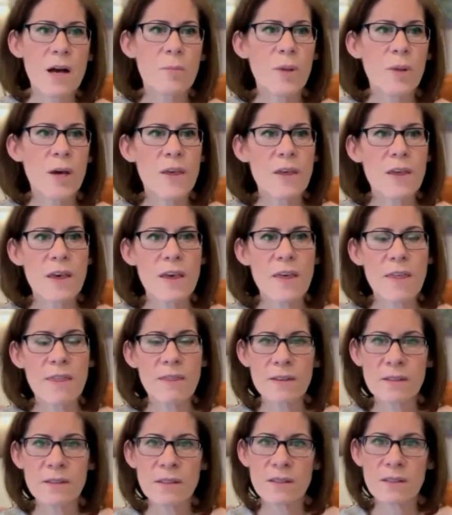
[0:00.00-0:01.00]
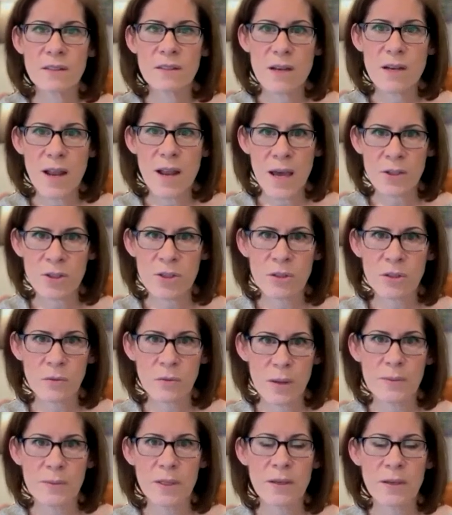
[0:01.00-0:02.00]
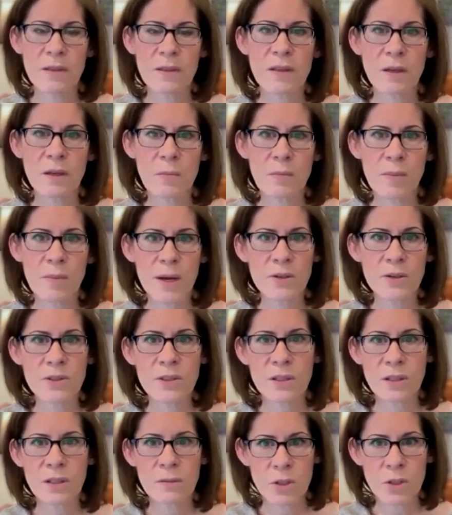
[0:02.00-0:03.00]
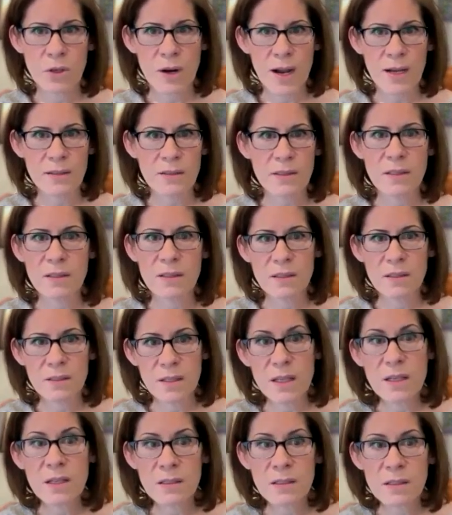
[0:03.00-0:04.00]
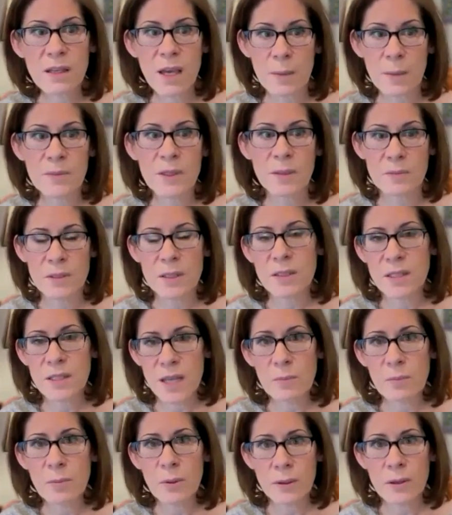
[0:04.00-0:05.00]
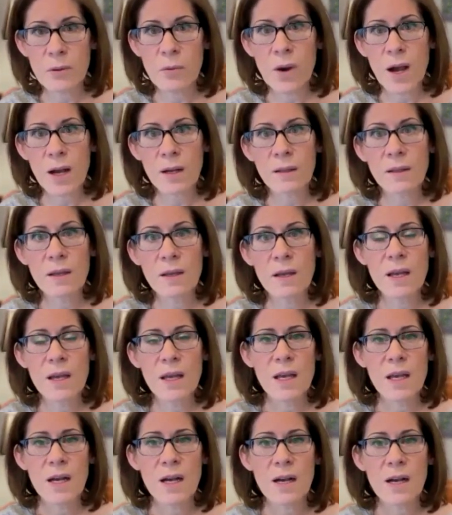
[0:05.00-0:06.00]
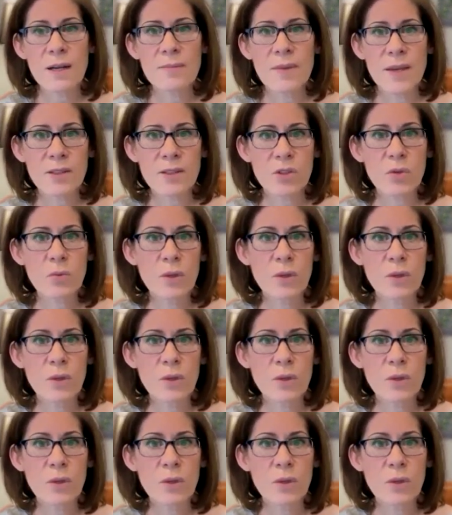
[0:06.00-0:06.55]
But this is the national website that compares and contrasts, and it is kept up to date pretty well as to